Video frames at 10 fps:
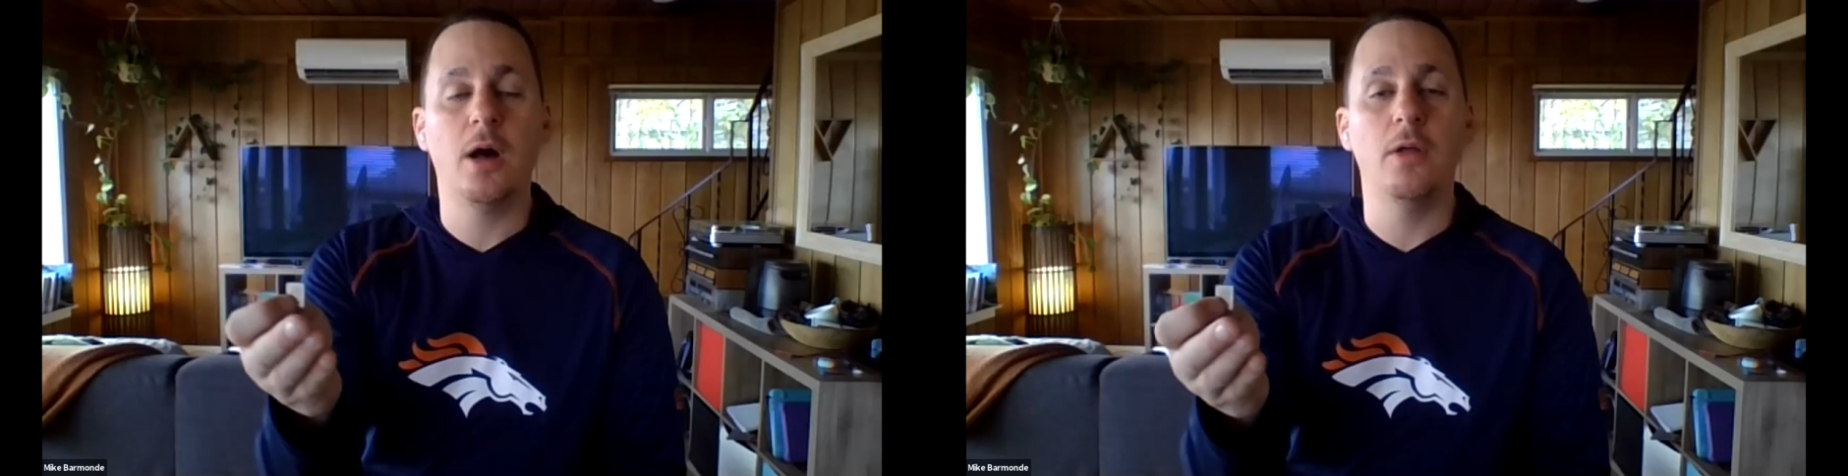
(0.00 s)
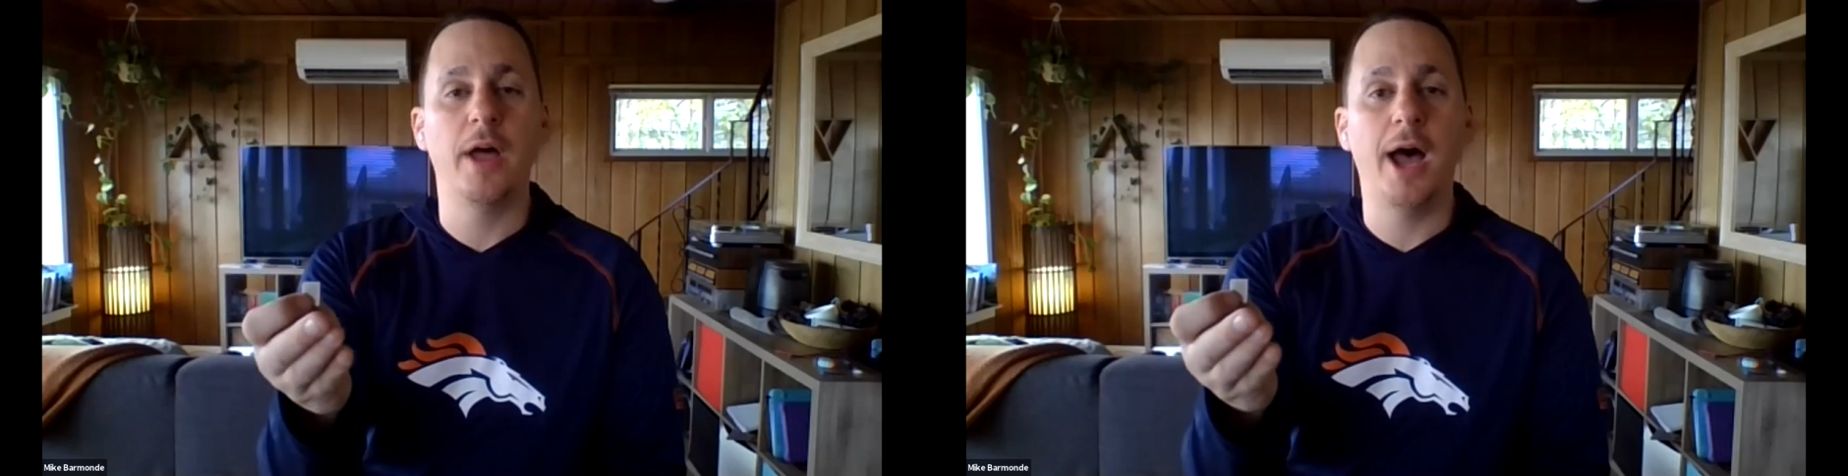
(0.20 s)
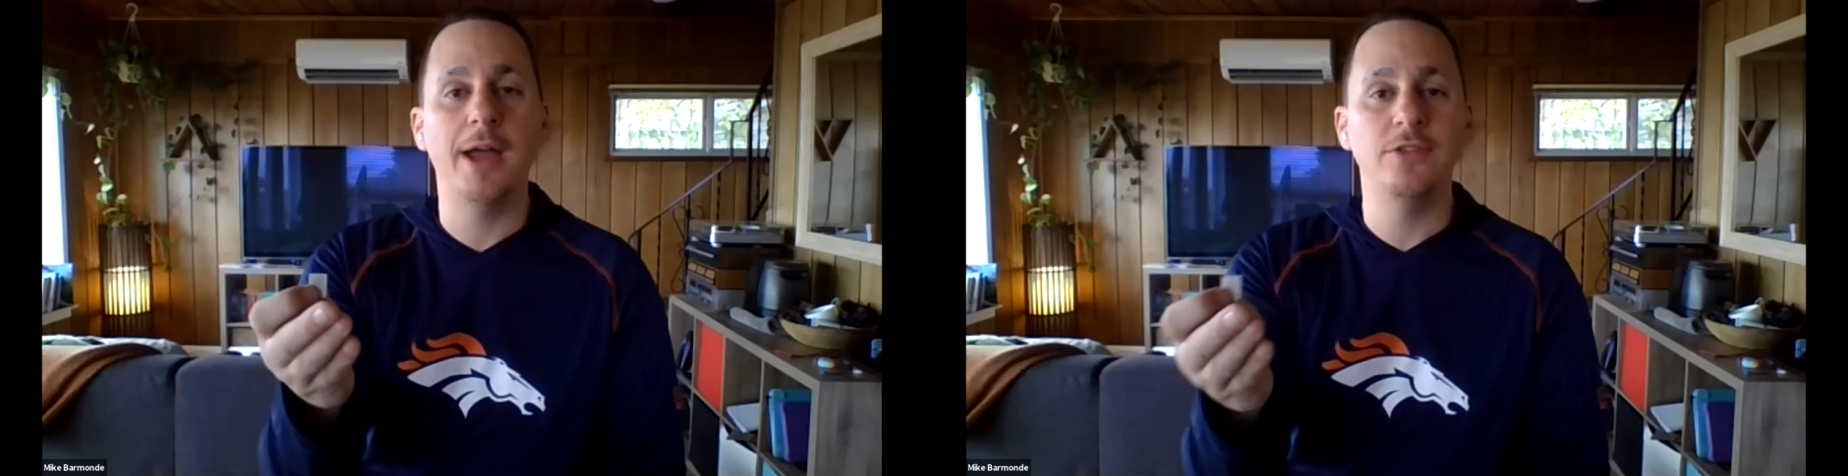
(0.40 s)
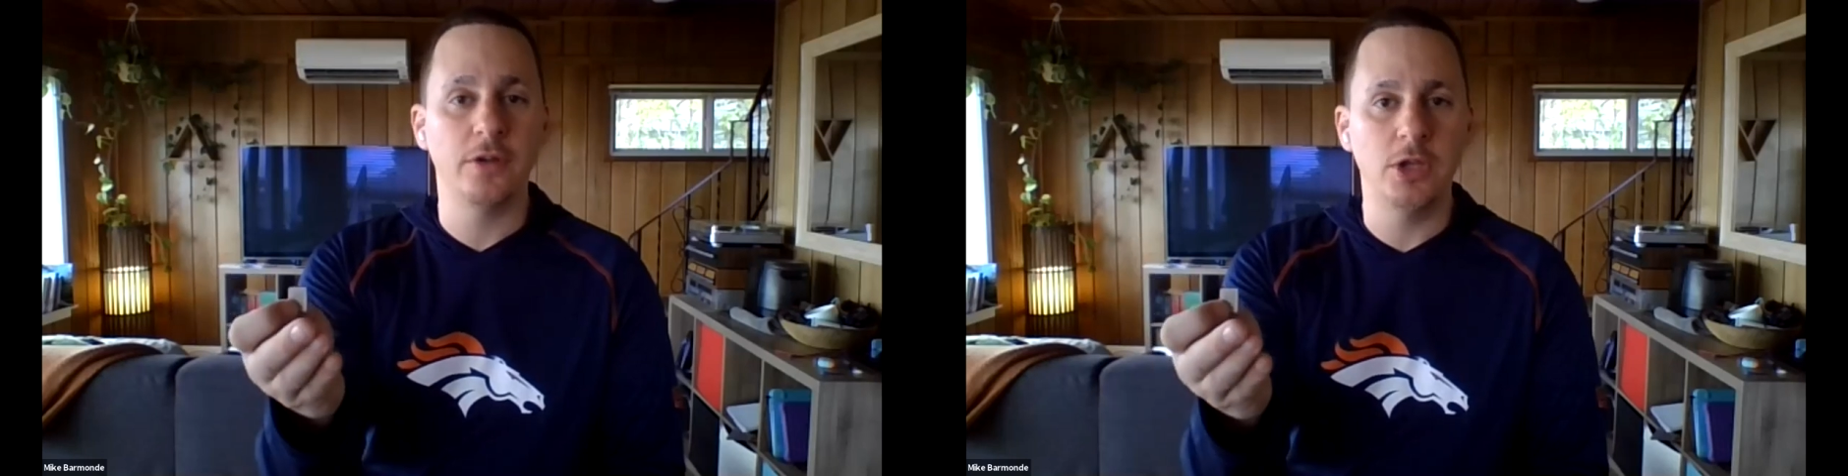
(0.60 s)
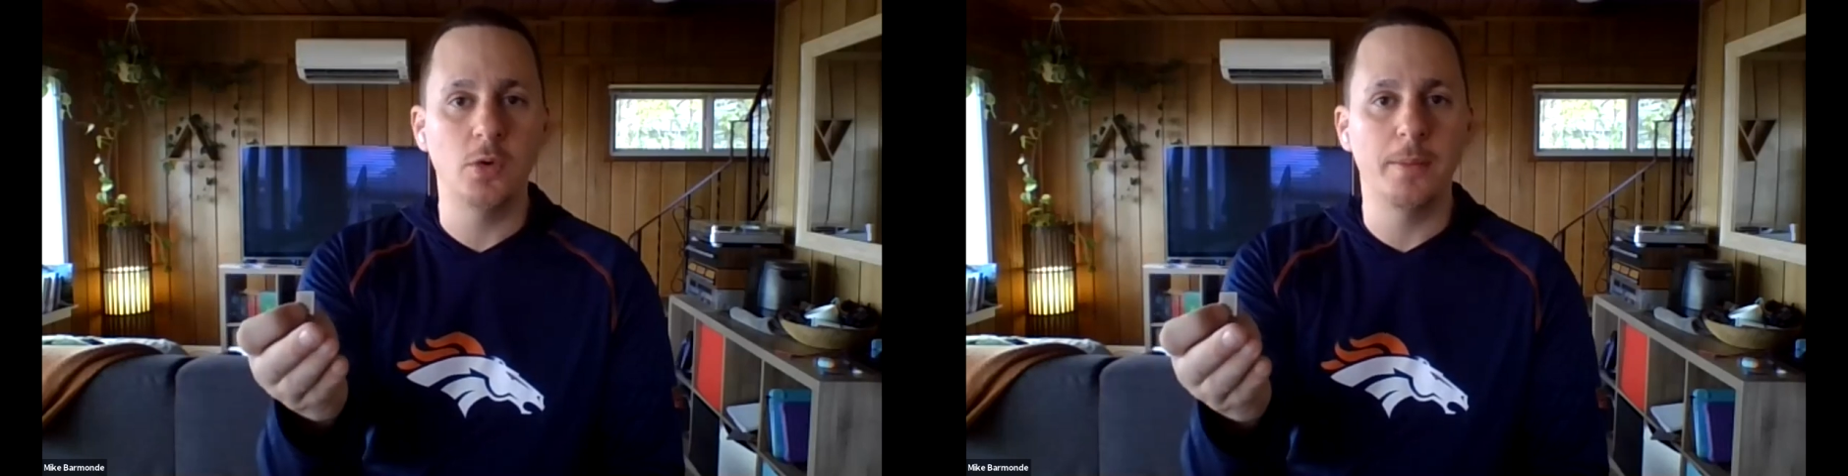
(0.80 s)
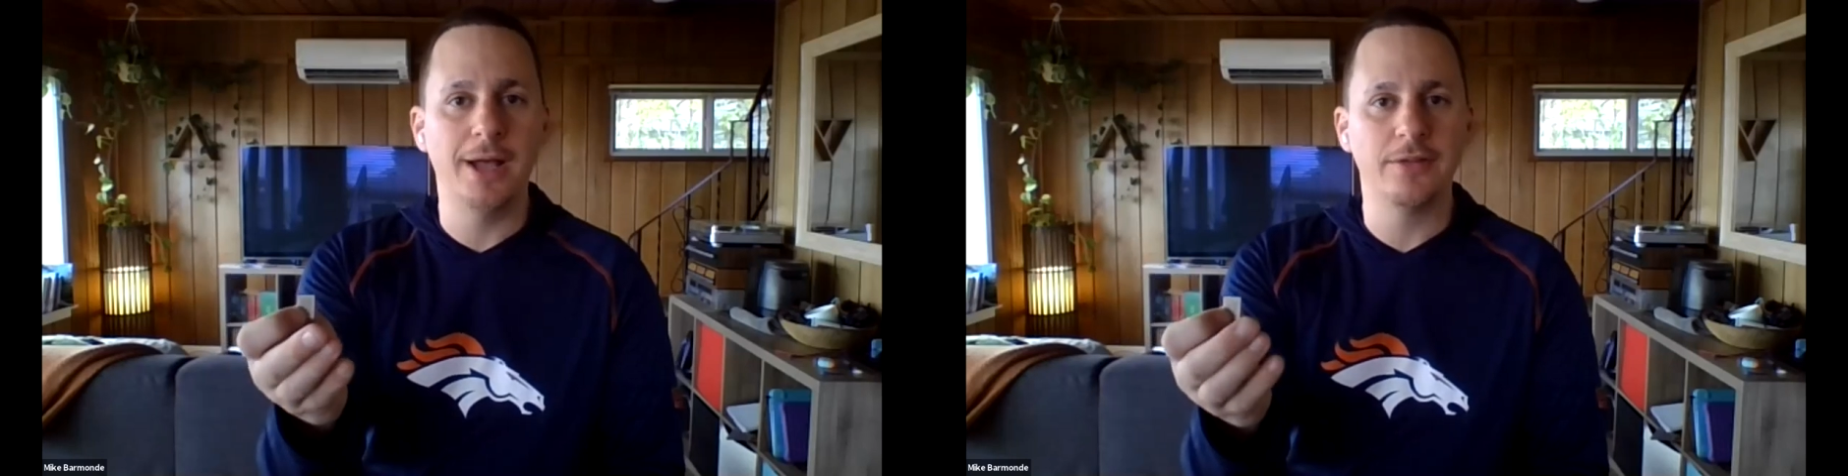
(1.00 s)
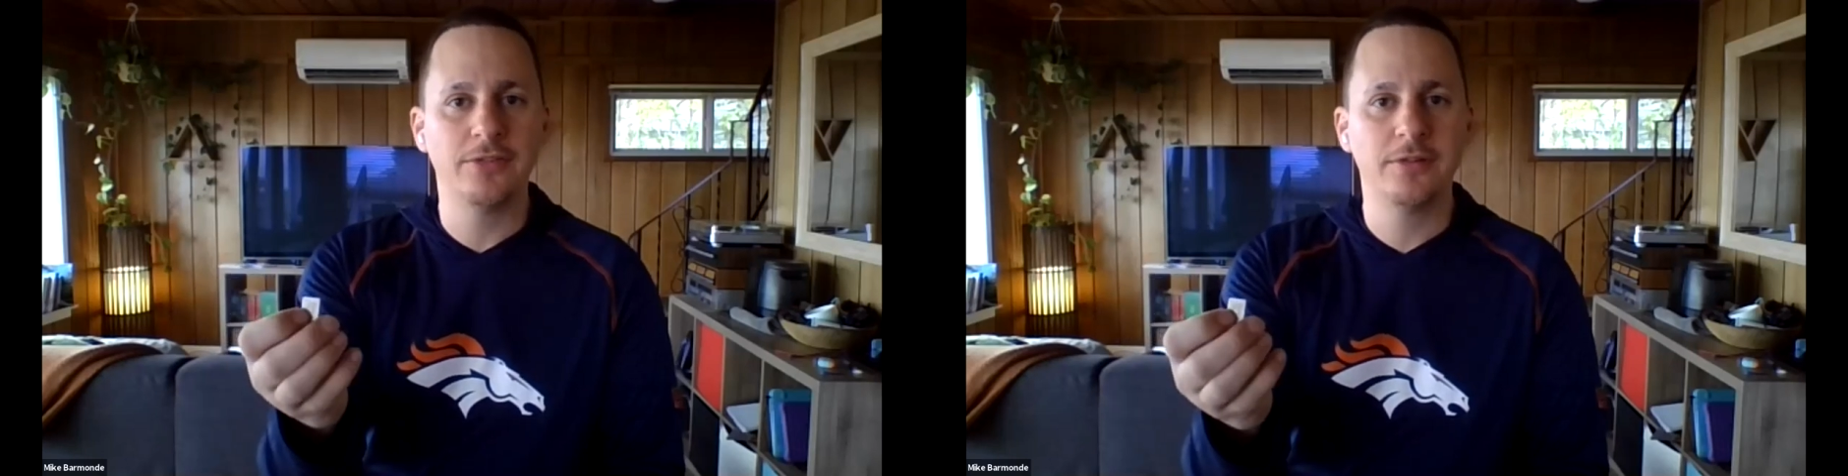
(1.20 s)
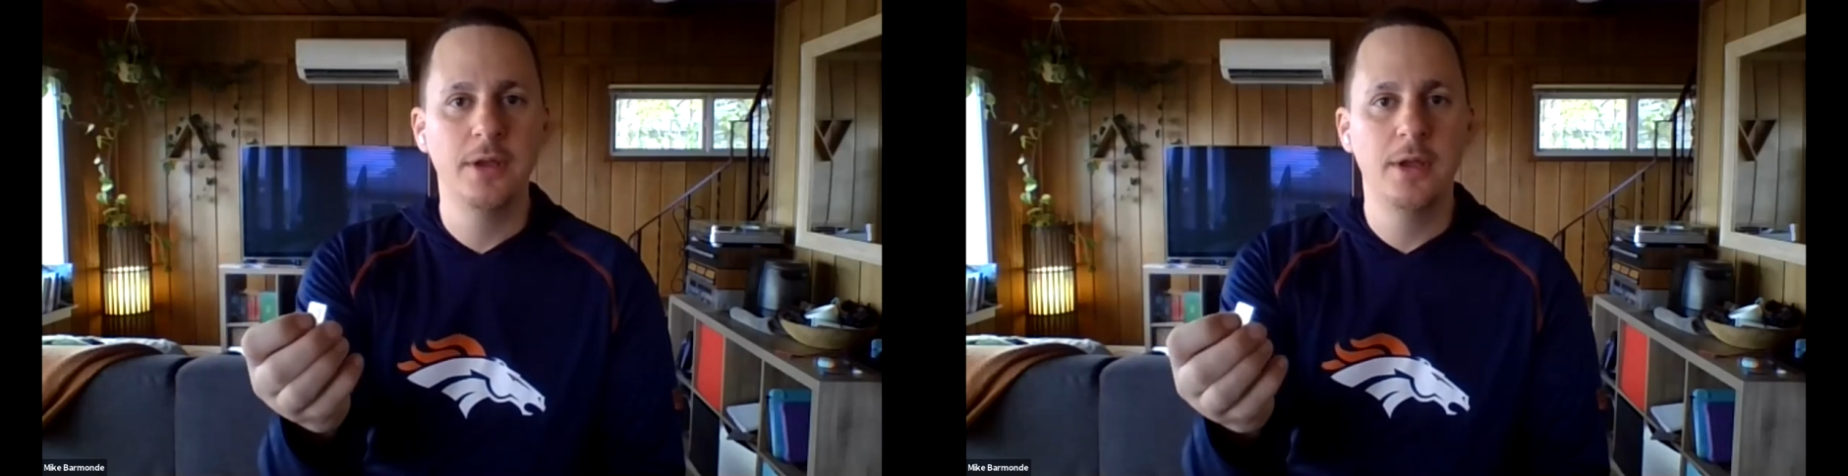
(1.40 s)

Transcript: called the IGEL UMS.